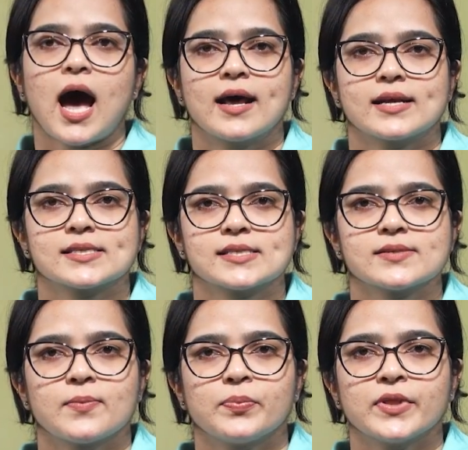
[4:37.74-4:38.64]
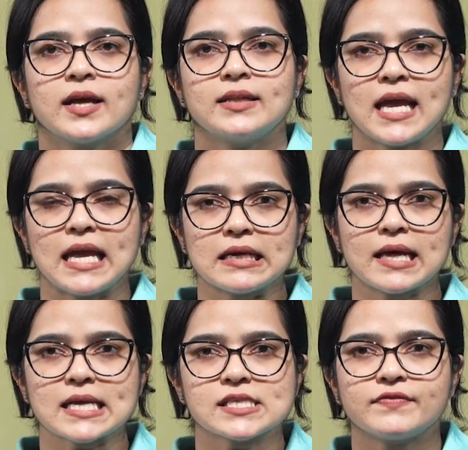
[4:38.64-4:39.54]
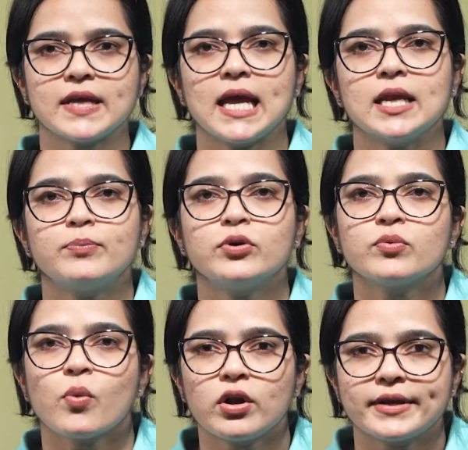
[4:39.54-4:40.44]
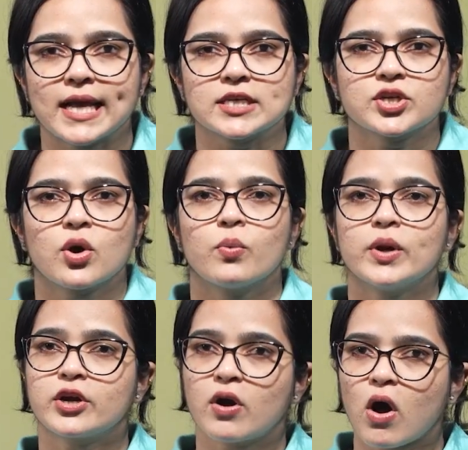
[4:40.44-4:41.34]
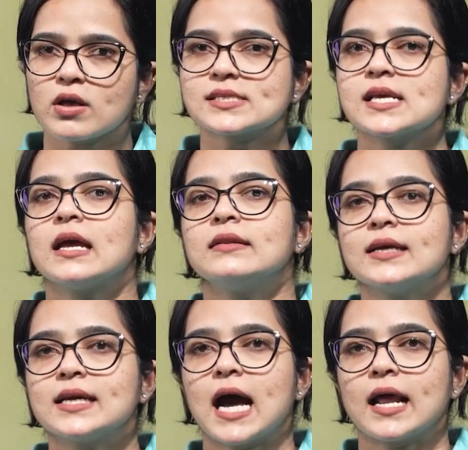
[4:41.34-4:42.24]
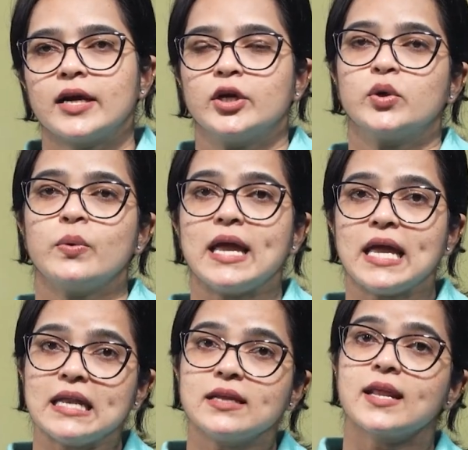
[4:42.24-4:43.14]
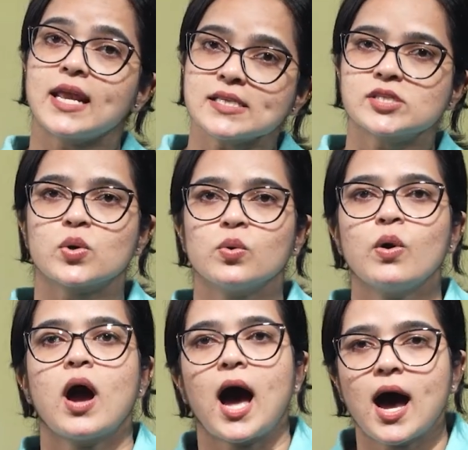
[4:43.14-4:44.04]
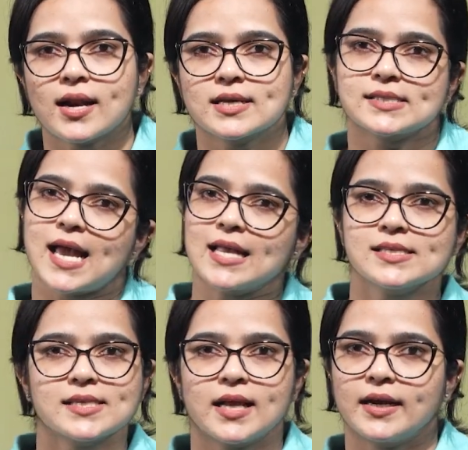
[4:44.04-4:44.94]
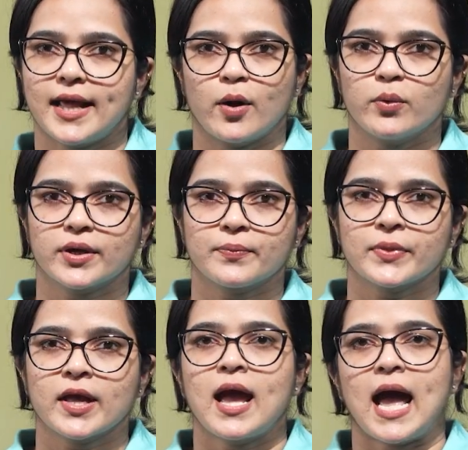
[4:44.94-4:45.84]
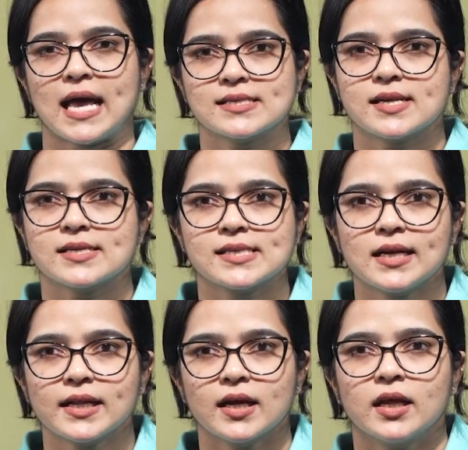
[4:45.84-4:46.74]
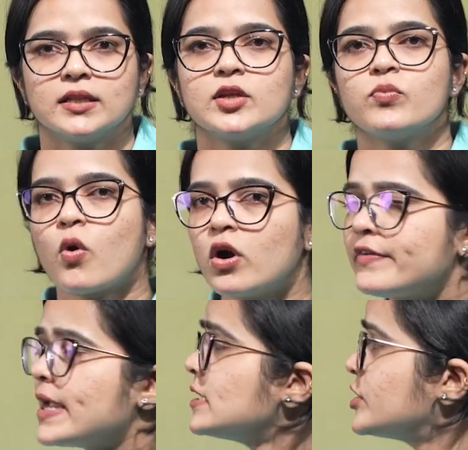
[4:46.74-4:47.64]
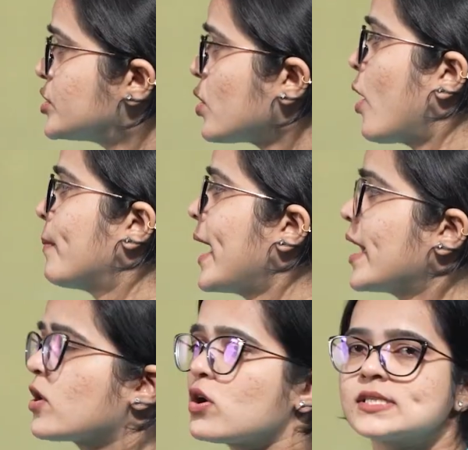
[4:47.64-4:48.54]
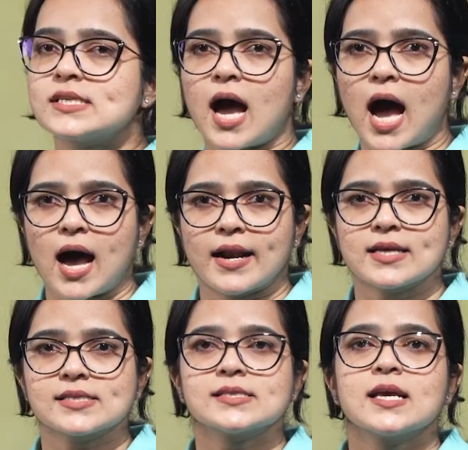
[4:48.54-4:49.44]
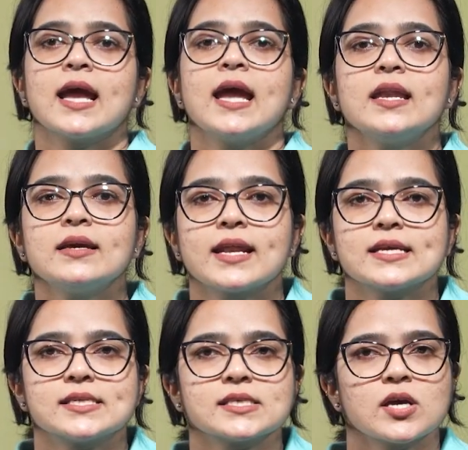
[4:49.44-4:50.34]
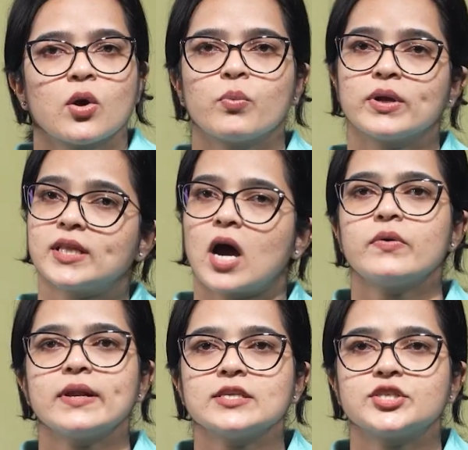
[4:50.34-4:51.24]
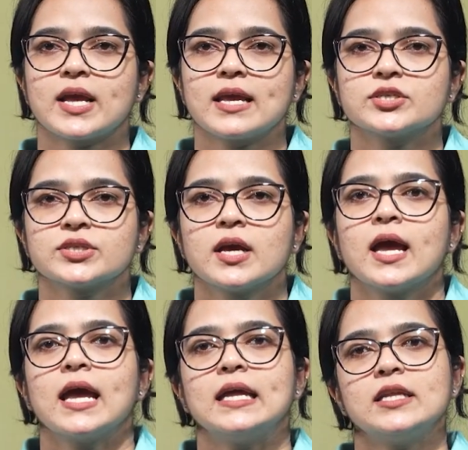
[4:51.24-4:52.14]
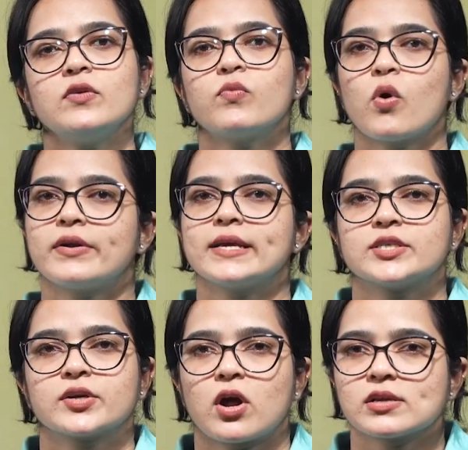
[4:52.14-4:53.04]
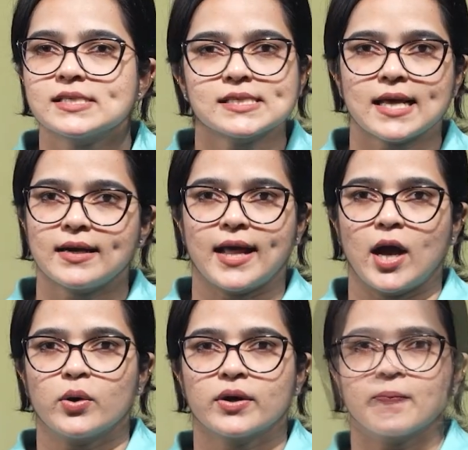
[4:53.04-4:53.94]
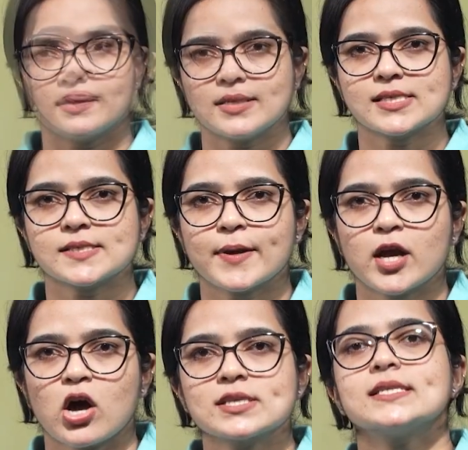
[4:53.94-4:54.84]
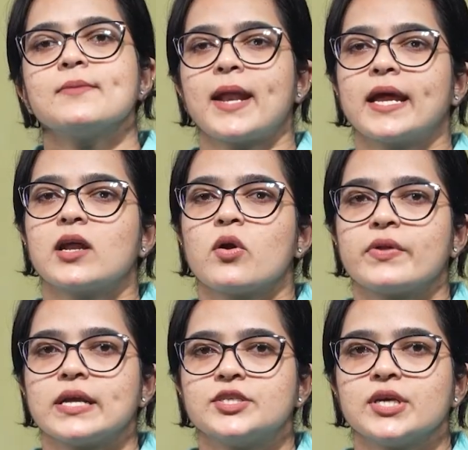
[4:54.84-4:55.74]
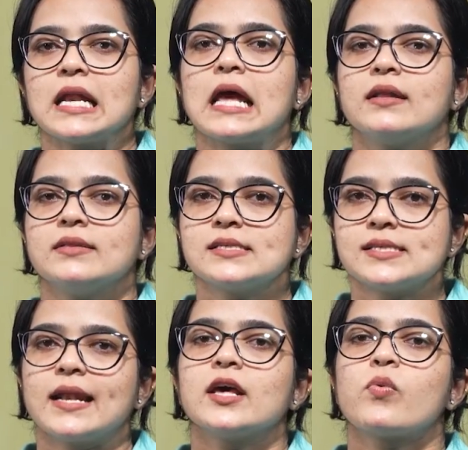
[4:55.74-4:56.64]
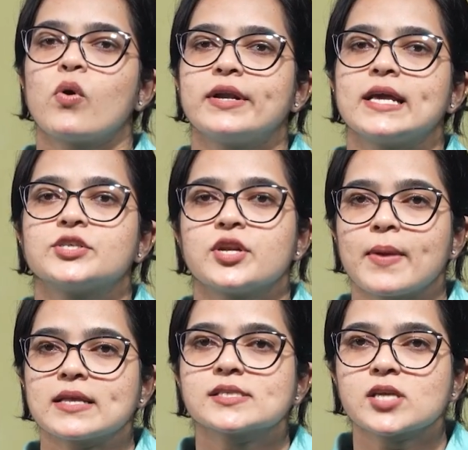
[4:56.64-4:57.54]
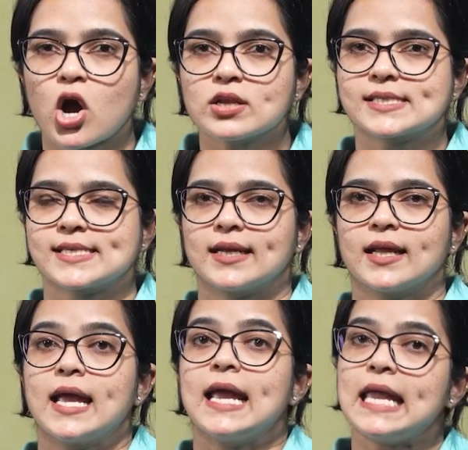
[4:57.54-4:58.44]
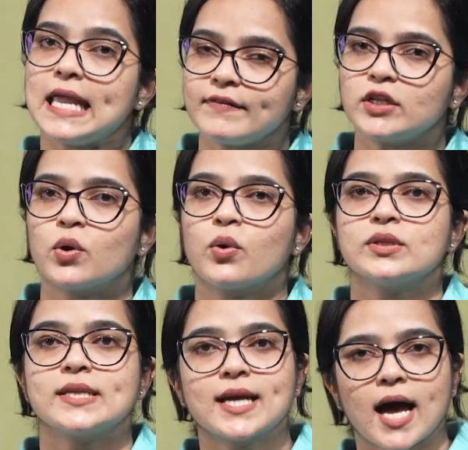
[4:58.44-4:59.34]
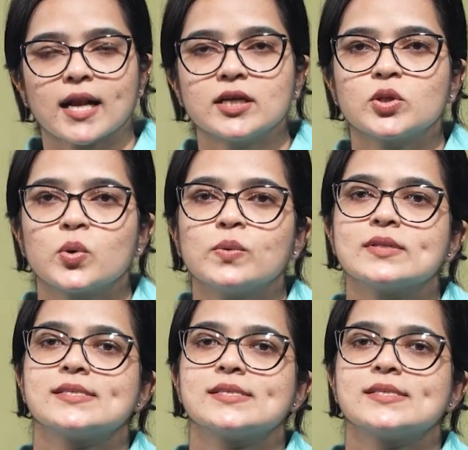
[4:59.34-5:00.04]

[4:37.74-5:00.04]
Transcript: RS. The increase of the input voltage will cause the current to increase through RS and zener diode. As a result, the voltage drop across RS increases without any change in the voltage across the zener diode. This is because in the breakdown region, the zener voltage remains constant even though the current through the